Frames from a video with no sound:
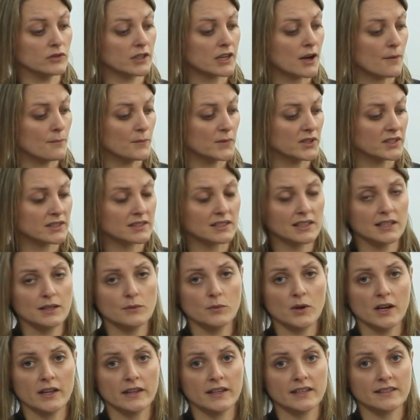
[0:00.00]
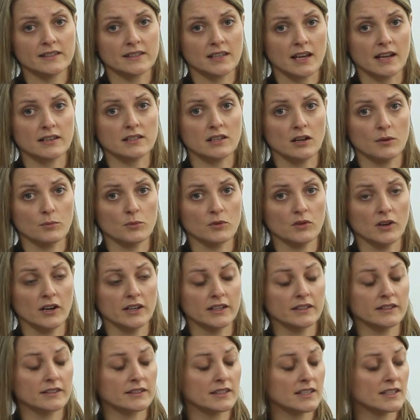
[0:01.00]
recumbency where they're sat up
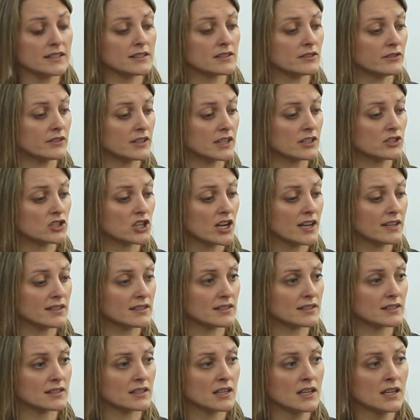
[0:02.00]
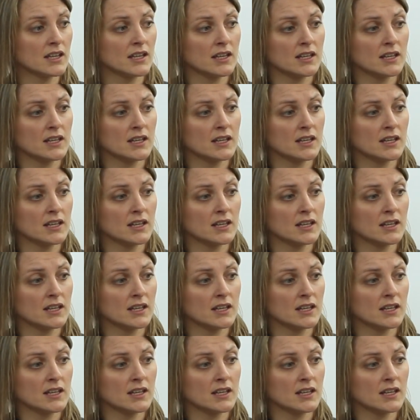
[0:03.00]
like this on their chest.